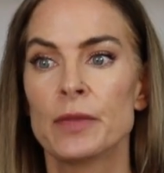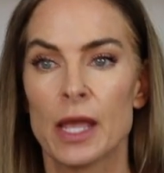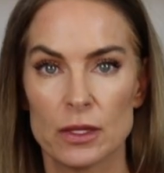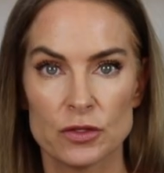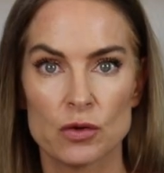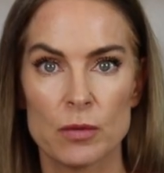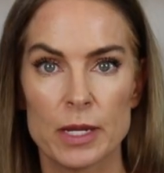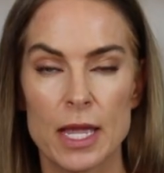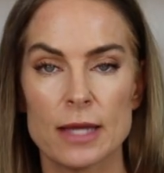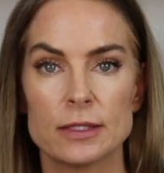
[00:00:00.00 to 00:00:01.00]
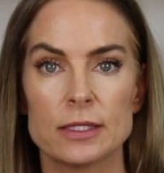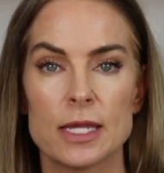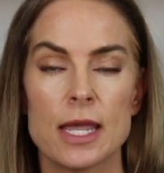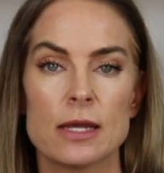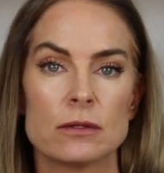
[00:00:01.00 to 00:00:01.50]
L-ascorbic acid
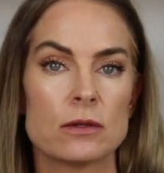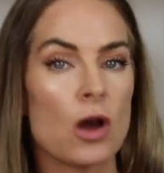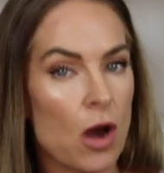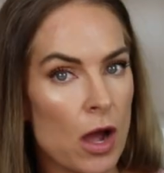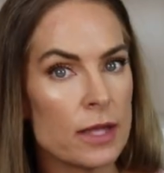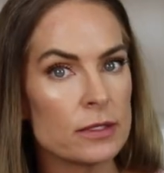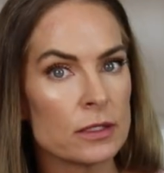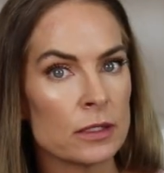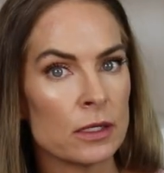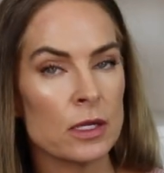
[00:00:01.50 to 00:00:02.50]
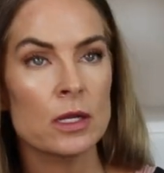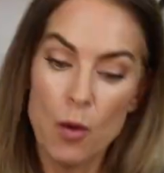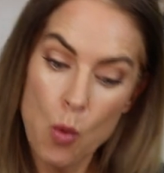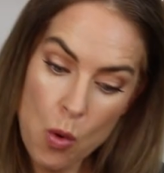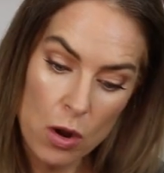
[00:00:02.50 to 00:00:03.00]
can cause.
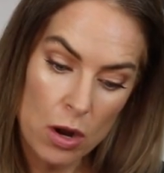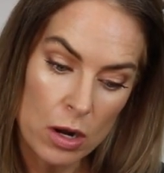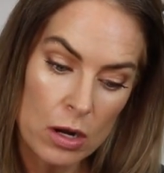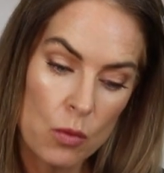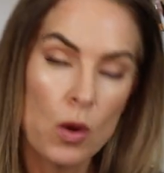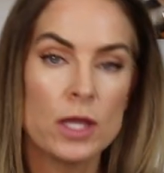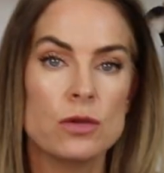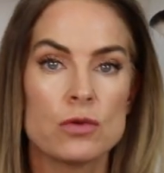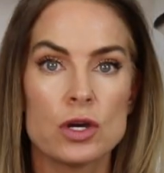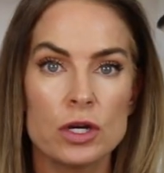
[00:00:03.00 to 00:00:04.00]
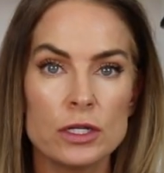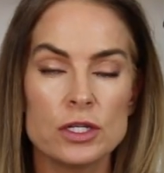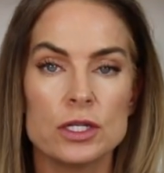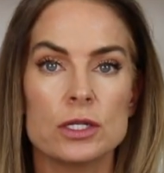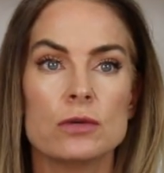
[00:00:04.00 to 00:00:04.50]
Or what you could
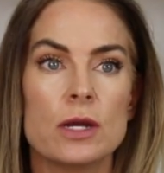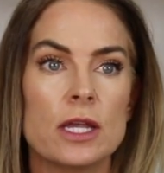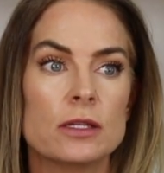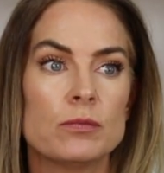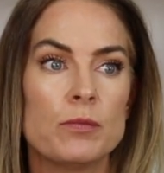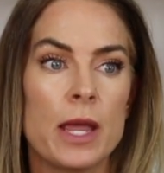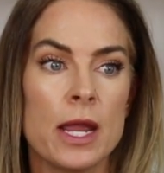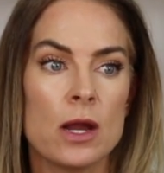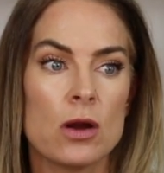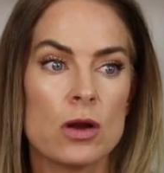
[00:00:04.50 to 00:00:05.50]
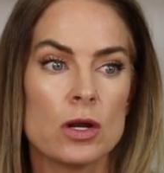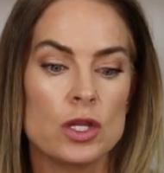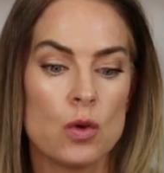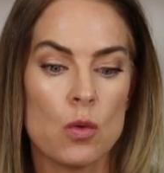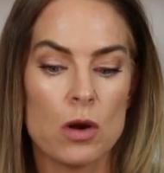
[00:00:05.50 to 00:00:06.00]
do is pair
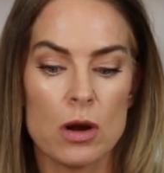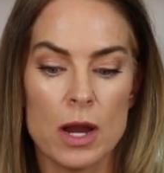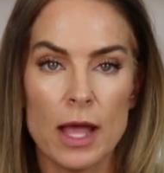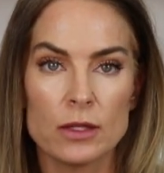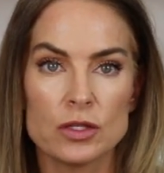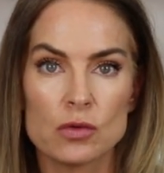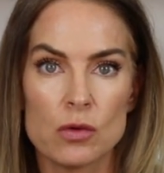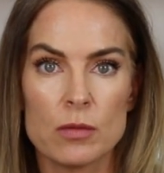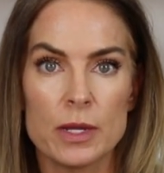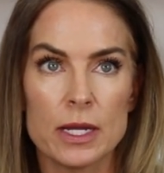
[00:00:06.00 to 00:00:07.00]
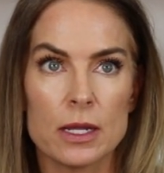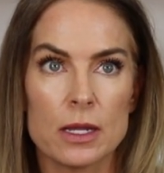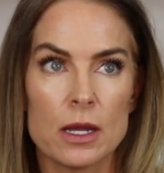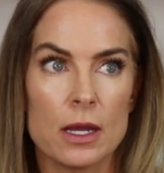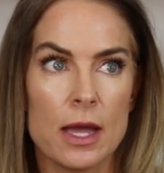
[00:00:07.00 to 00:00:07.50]
your L-ascorbic
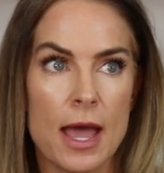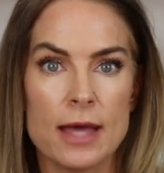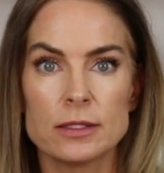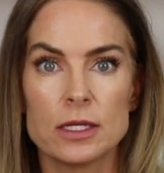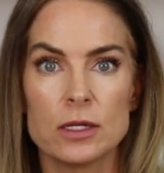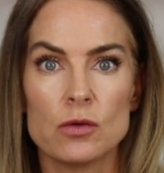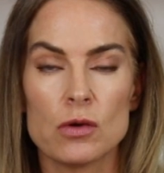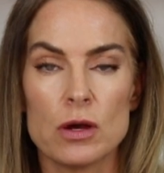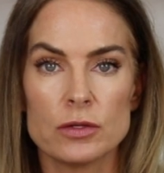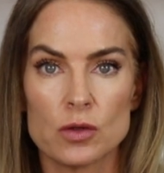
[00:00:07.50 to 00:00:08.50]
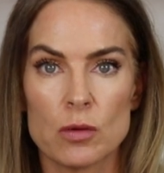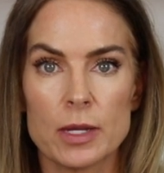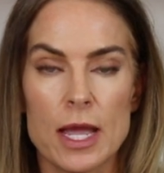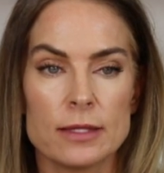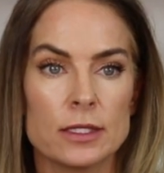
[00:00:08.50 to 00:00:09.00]
acid or
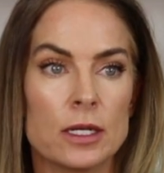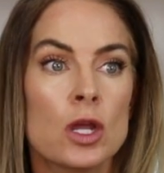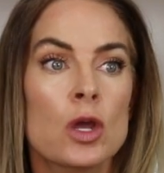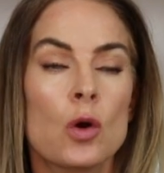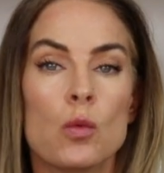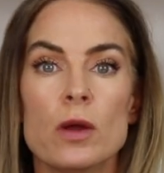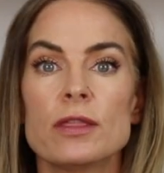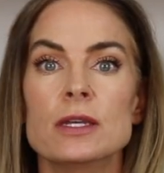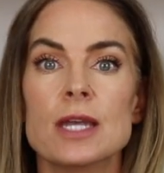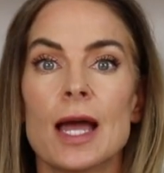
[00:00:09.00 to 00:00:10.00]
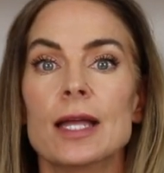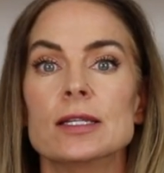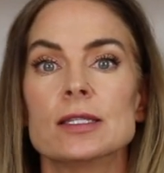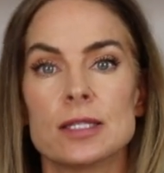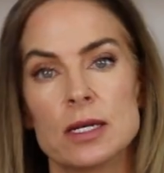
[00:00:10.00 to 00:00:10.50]
ascorbic acid with a
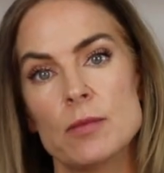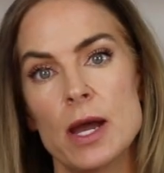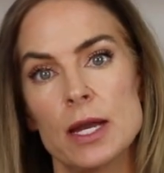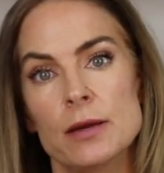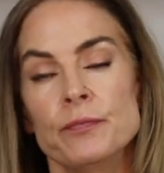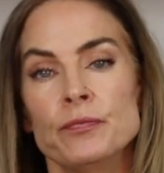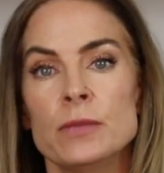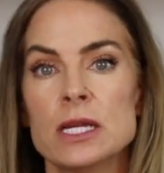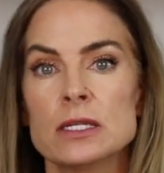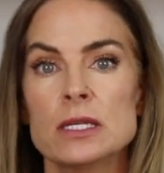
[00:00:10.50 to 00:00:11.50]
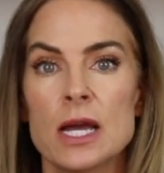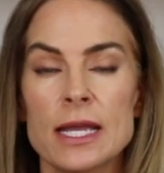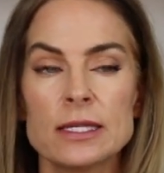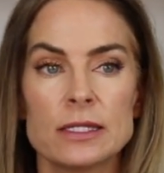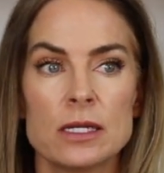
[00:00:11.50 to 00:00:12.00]
niacinamide, because
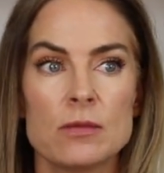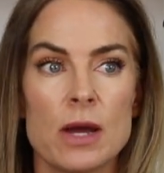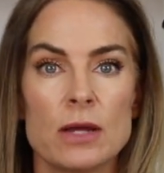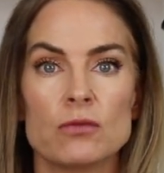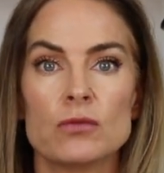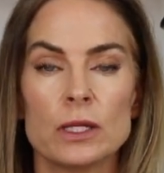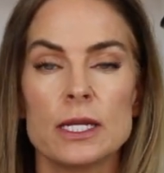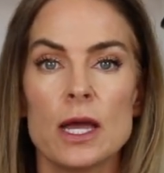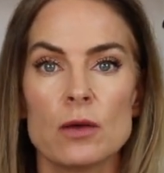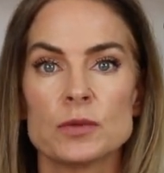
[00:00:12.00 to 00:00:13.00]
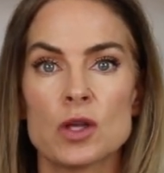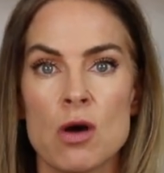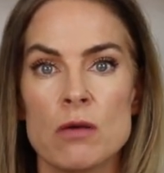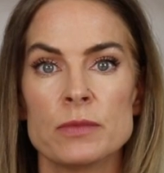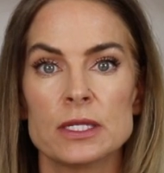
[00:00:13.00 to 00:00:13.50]
niacinamide really helps
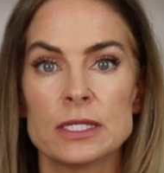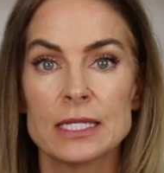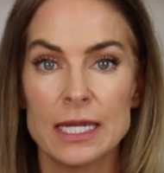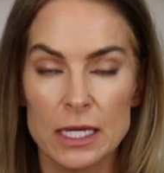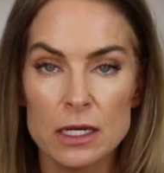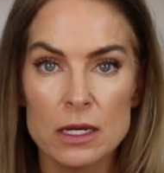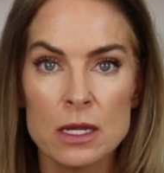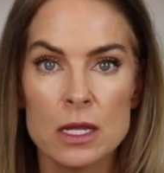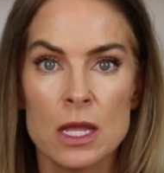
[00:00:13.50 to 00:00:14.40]
calm the skin,